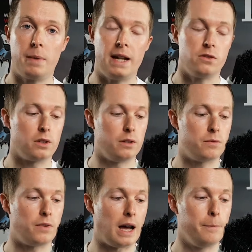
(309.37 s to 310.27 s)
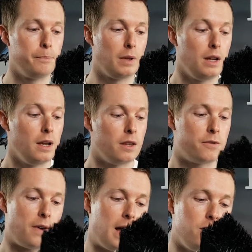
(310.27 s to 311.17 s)
pencil and fan. The
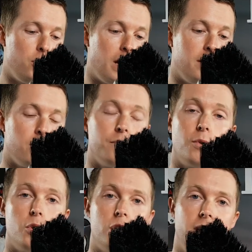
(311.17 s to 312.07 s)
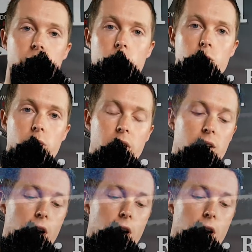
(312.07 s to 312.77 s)
fan jets, unfortunately, don't really